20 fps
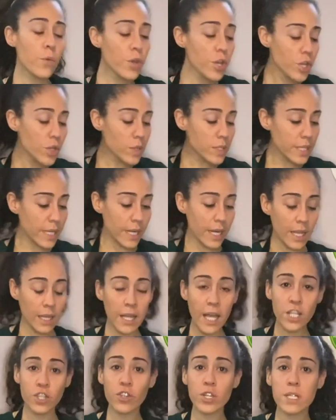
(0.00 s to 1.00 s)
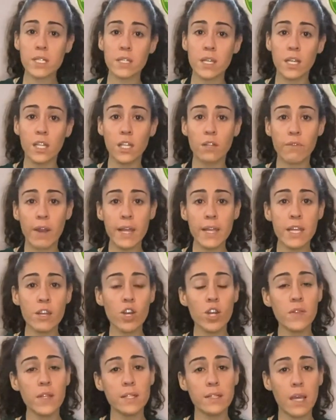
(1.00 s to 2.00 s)
we're using an electric skillet right here
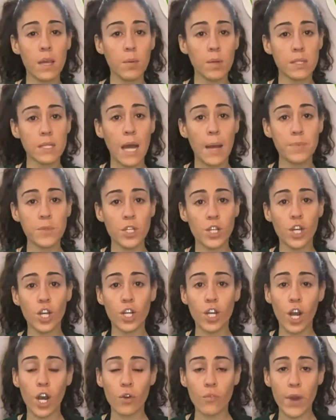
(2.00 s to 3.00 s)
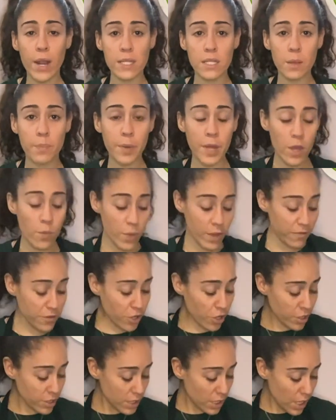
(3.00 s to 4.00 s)
on the tabletop to cook our recipe. We've
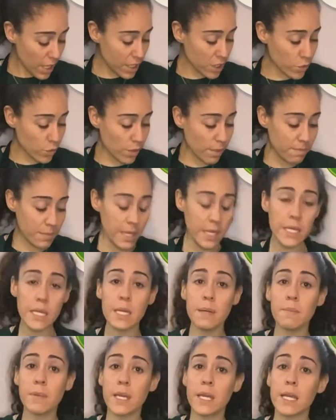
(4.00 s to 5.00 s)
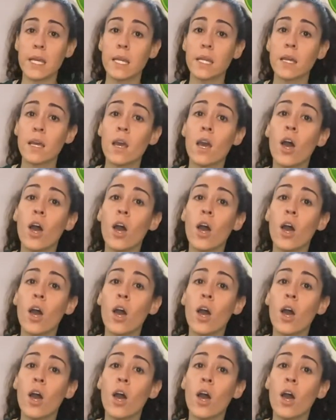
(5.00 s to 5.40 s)
turned it on to a medium heat.